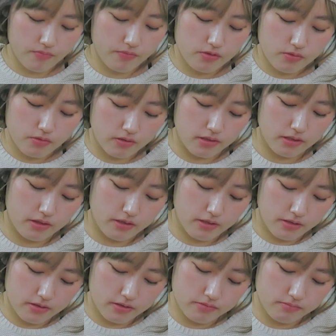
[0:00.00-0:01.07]
That's what I
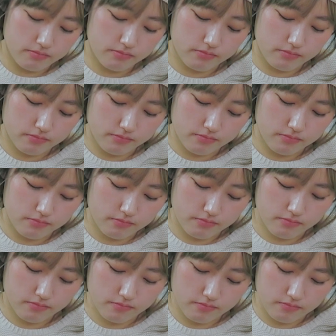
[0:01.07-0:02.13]
think.
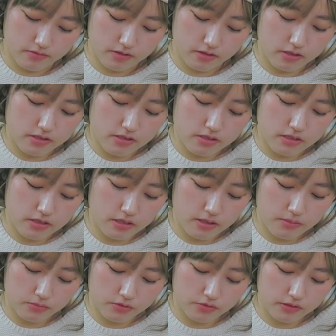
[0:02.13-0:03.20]
Because in
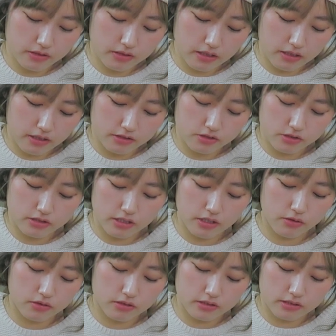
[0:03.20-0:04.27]
that movie, they had to
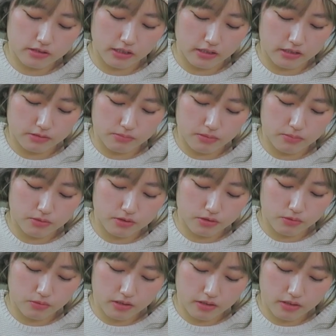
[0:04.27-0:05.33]
take this guy's memory
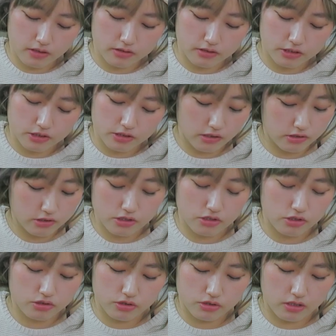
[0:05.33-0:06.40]
away because he
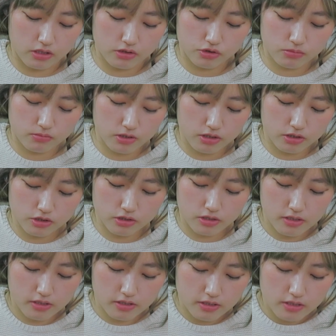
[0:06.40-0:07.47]
just saw too much.
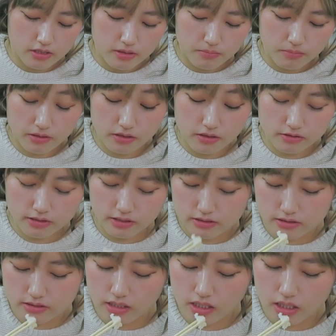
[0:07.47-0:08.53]
But that's kind
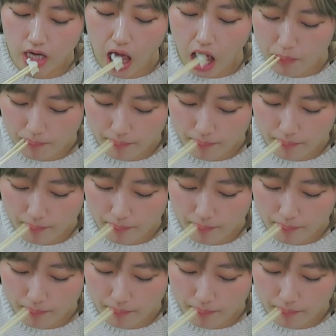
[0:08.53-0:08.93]
of sad.